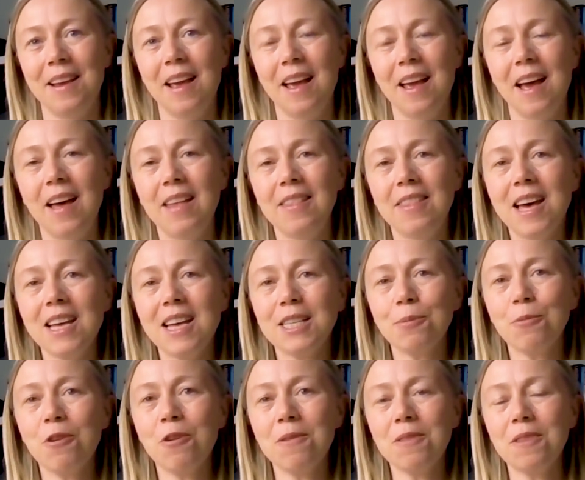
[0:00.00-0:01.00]
And that's
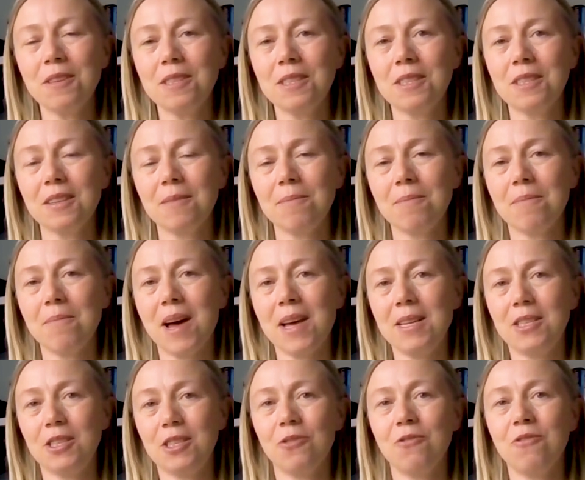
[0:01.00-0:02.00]
what my
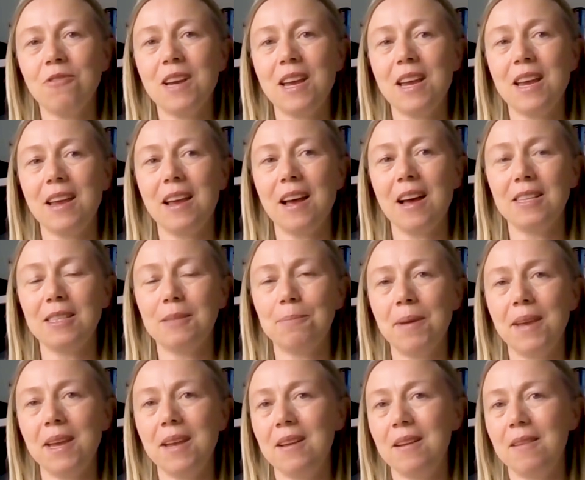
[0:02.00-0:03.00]
story has
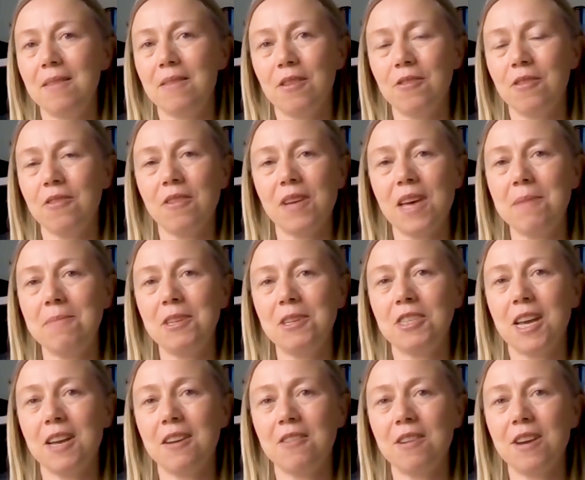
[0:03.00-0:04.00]
been through climate
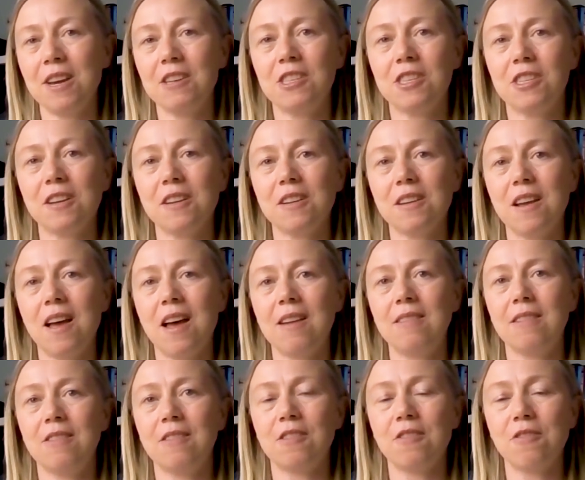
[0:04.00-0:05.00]
generation
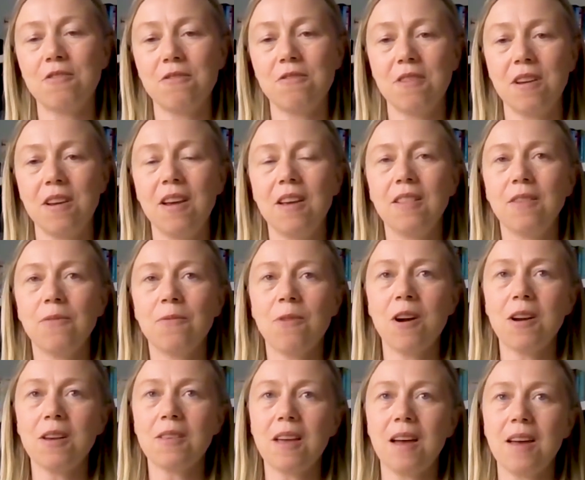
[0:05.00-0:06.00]
and through the
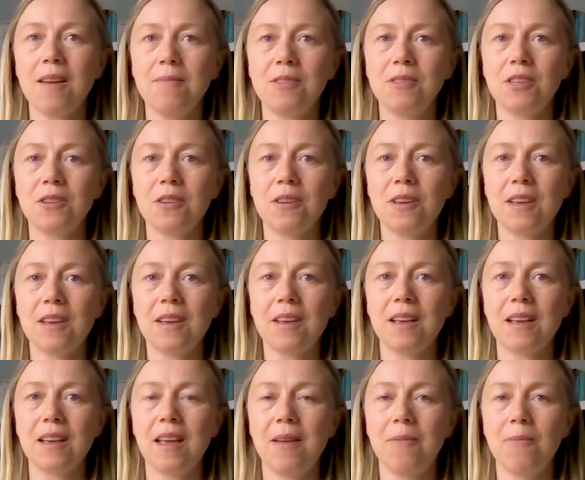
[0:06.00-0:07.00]
work that I'm doing
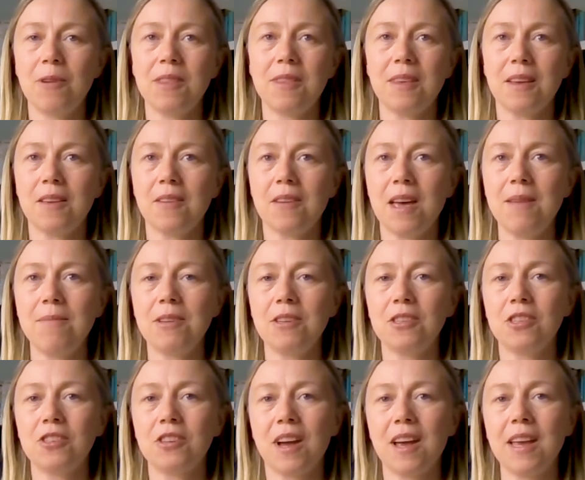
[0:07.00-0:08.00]
with the climate
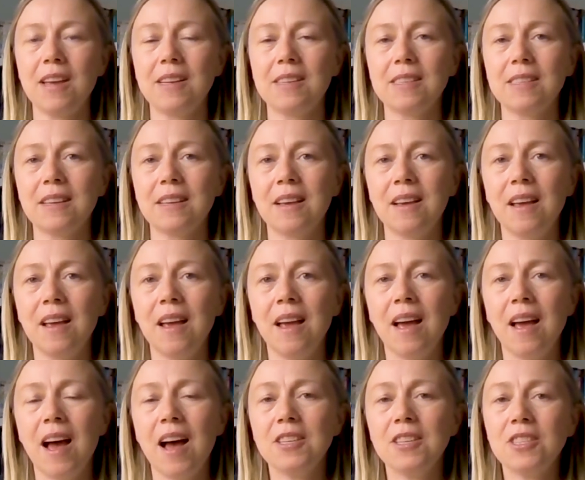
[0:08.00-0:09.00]
strikes.
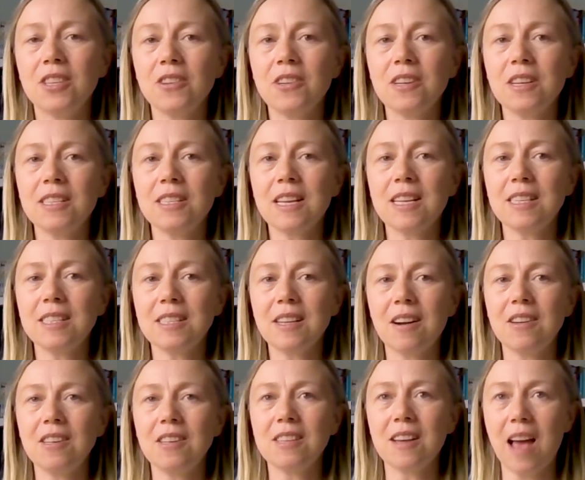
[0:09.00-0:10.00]
As soon as I
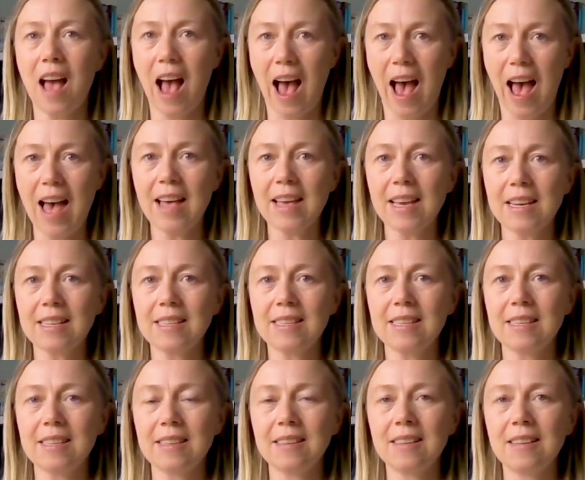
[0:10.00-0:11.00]
start to
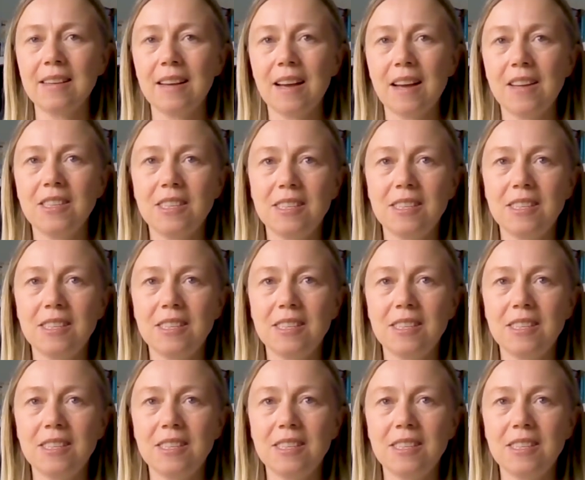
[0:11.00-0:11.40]
act and to